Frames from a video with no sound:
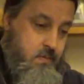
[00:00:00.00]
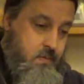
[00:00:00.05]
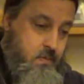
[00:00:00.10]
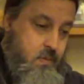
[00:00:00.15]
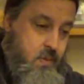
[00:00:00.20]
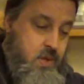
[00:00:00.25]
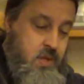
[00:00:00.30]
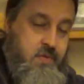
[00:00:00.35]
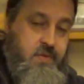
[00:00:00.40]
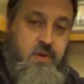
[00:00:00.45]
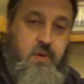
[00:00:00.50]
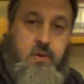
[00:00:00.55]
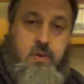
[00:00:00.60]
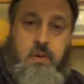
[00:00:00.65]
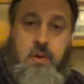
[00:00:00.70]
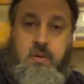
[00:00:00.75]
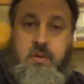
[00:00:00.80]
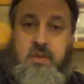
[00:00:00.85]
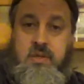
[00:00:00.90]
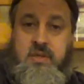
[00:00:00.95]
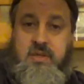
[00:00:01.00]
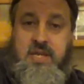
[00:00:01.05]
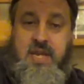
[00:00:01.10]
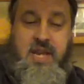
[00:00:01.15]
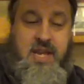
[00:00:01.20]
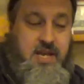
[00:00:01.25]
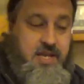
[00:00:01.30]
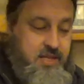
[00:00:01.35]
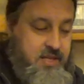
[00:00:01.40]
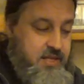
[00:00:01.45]
Well, if you go out and
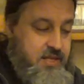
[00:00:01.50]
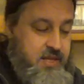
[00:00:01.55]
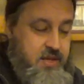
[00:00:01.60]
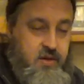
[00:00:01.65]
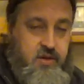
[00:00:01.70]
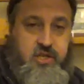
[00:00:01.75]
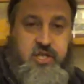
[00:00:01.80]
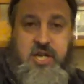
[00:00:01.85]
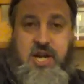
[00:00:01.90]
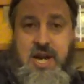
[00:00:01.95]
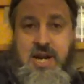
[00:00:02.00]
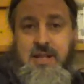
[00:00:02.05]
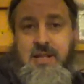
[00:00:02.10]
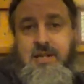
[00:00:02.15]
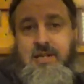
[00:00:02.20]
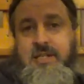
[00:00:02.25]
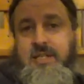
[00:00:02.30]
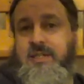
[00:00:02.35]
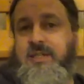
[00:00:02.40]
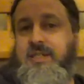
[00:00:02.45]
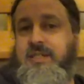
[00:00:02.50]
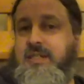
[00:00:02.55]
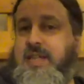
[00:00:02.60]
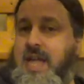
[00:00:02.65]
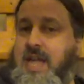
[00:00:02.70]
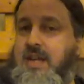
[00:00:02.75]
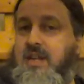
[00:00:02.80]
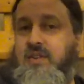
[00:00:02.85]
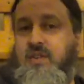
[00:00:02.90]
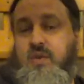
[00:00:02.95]
state you're challenging the
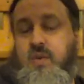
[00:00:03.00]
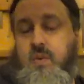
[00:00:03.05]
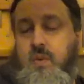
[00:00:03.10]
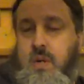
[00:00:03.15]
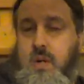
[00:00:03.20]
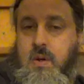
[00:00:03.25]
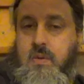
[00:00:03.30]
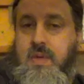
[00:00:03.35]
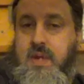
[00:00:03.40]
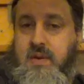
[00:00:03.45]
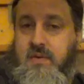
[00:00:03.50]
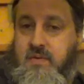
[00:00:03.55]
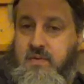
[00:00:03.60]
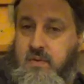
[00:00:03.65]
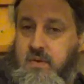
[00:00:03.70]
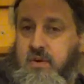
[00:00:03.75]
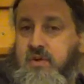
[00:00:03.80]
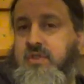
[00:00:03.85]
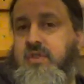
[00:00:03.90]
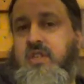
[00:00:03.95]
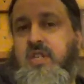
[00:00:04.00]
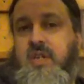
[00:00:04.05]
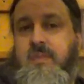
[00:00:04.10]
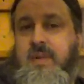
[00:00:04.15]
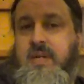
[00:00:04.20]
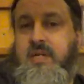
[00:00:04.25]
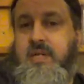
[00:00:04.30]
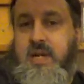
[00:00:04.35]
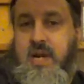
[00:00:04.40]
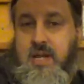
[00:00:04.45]
status quo, then of course you're going to
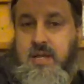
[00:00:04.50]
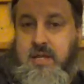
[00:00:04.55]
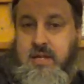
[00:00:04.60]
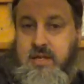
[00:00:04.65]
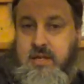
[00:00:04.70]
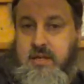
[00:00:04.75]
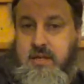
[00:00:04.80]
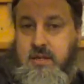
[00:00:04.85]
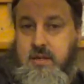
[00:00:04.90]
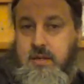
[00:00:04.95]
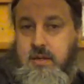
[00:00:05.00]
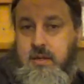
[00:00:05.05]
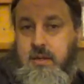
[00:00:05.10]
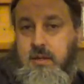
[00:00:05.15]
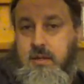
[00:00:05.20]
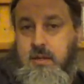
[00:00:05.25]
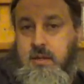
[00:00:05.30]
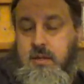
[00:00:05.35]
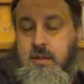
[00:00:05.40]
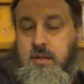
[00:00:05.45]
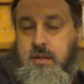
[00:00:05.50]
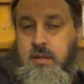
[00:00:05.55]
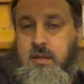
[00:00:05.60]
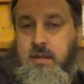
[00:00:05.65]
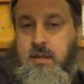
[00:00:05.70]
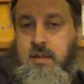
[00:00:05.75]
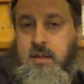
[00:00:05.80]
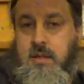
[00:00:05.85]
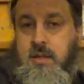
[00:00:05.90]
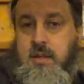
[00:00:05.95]
be challenged.
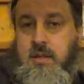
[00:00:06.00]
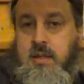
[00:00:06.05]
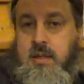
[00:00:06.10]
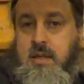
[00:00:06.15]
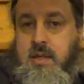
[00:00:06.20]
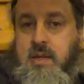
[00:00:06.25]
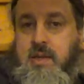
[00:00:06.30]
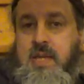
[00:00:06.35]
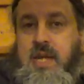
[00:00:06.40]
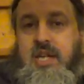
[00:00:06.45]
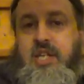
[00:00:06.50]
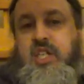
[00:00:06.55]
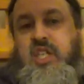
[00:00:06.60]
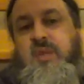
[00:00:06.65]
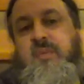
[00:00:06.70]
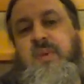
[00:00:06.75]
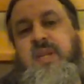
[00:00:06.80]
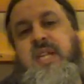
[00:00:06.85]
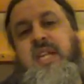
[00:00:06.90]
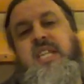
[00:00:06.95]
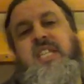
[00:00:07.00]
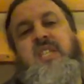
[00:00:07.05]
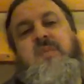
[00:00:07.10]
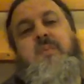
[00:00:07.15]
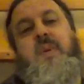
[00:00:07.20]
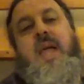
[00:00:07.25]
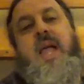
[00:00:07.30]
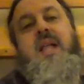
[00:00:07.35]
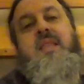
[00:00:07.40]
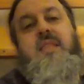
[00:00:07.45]
That should be
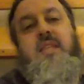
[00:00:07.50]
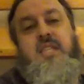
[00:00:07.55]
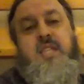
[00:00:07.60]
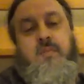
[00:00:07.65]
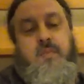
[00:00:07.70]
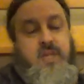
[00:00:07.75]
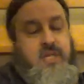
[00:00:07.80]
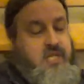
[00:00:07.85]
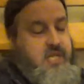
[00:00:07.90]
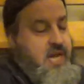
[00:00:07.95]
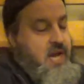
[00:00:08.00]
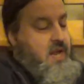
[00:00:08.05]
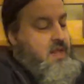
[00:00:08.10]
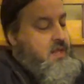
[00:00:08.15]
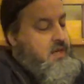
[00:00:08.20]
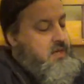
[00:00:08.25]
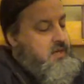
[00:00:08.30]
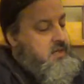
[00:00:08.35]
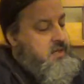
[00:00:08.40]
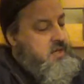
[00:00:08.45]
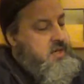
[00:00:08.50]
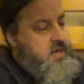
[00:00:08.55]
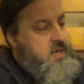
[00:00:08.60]
expected to be challenged.